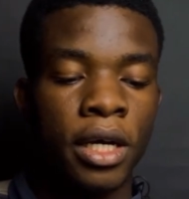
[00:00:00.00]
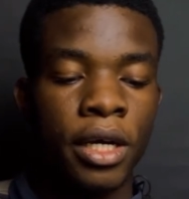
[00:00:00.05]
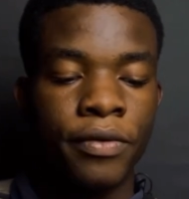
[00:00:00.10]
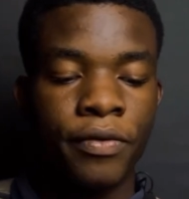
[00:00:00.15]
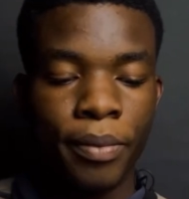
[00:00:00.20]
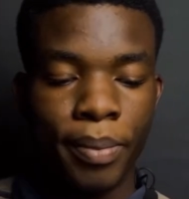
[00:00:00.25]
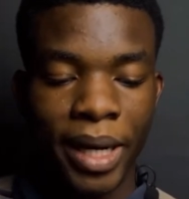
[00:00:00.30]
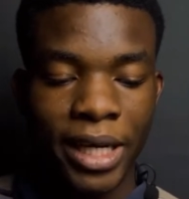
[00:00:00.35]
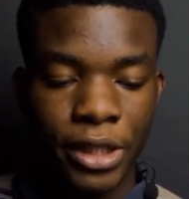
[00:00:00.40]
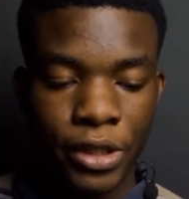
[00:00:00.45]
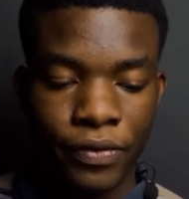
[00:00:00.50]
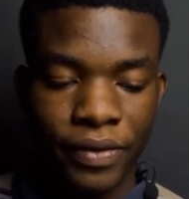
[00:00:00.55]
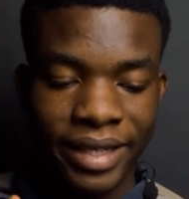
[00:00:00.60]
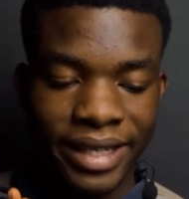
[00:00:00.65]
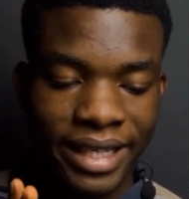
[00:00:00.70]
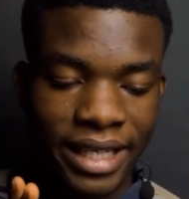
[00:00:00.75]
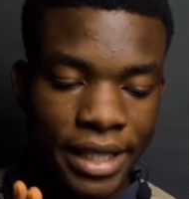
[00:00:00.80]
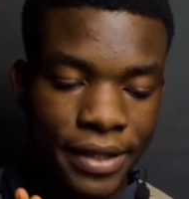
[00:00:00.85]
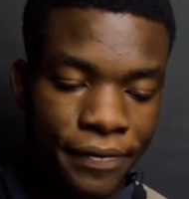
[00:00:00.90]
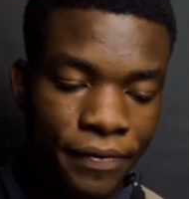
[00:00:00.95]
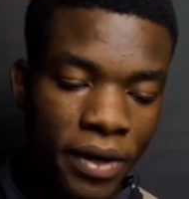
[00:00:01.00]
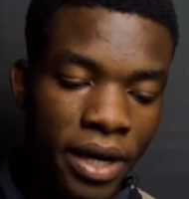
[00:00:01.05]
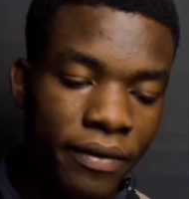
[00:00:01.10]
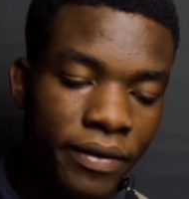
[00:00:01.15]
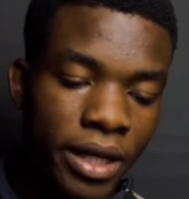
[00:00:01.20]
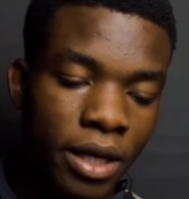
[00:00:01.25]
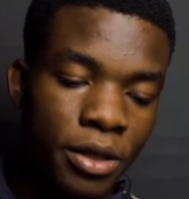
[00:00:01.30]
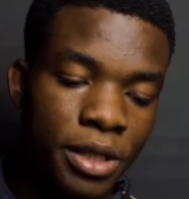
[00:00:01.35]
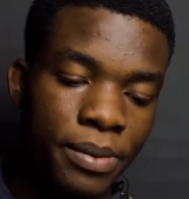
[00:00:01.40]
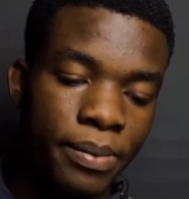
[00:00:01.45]
For battery, it's
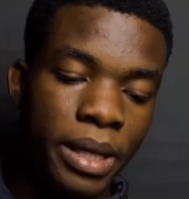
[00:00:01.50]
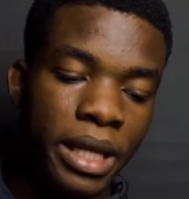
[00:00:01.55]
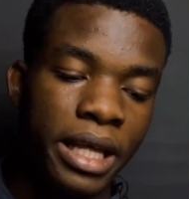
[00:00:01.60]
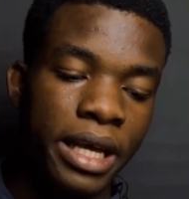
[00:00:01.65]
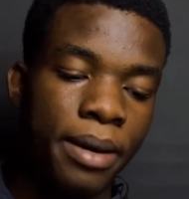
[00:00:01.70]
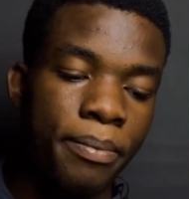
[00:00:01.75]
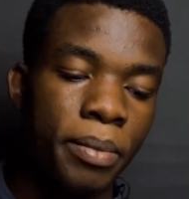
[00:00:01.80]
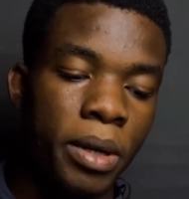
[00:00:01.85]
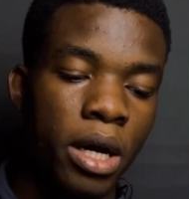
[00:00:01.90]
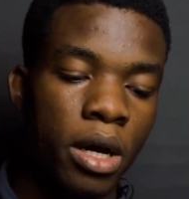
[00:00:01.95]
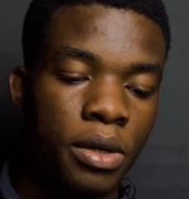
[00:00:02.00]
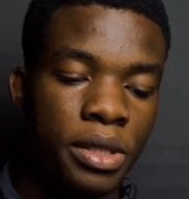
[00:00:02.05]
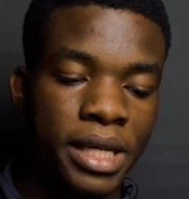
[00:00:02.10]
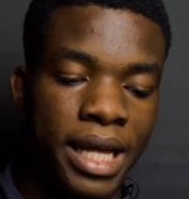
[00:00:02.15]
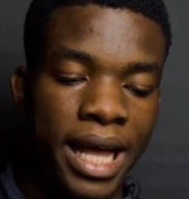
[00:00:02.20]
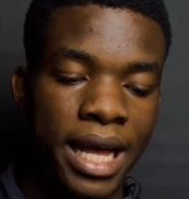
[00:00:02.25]
5000 milliamp hours